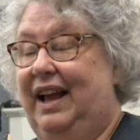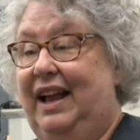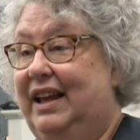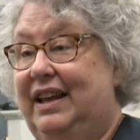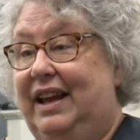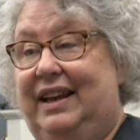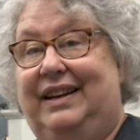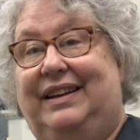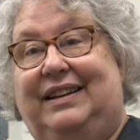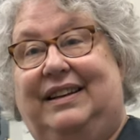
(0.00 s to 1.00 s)
And,
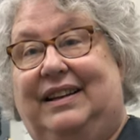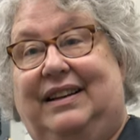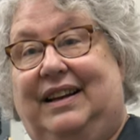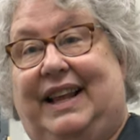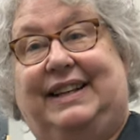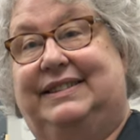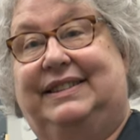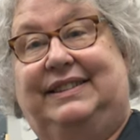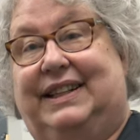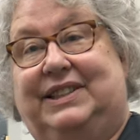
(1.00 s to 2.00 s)
and that's
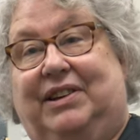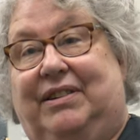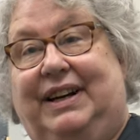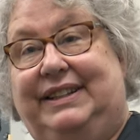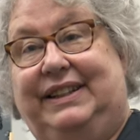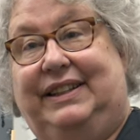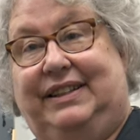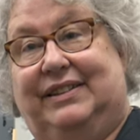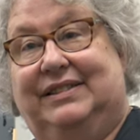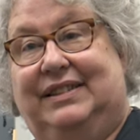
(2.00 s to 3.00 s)
it, that's all I need.
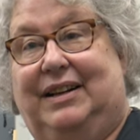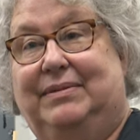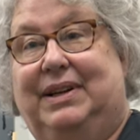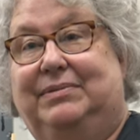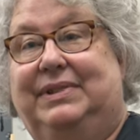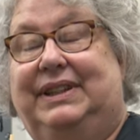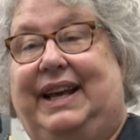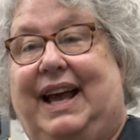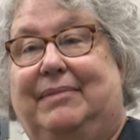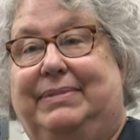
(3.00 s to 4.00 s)
I'm, I'm
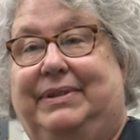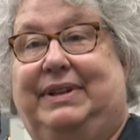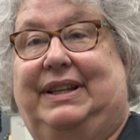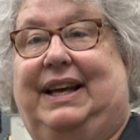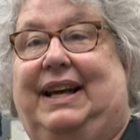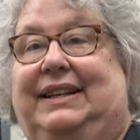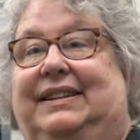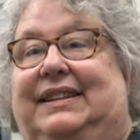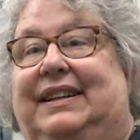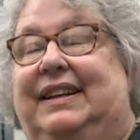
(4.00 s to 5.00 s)
really happy with
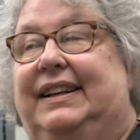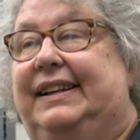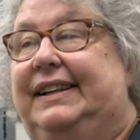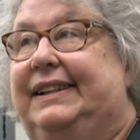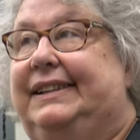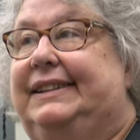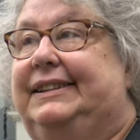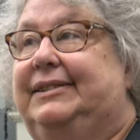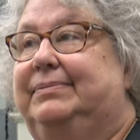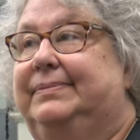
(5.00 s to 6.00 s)
that.
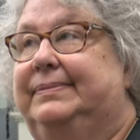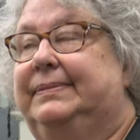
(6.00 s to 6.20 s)
Um,